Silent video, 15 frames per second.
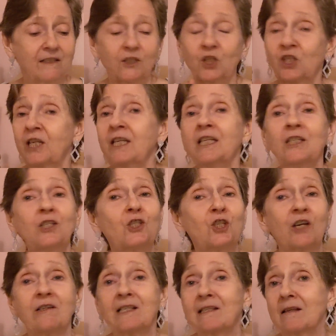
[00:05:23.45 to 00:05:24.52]
She
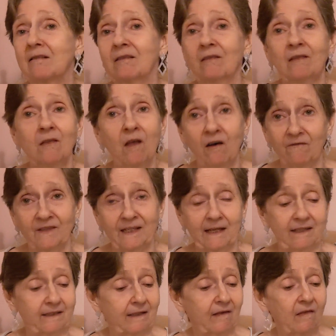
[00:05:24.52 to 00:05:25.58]
just loves
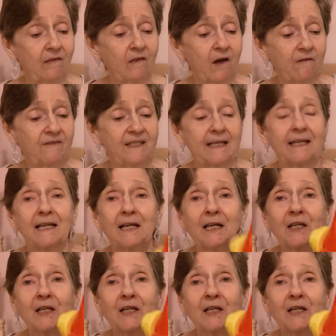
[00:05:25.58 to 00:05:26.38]
it, loves it.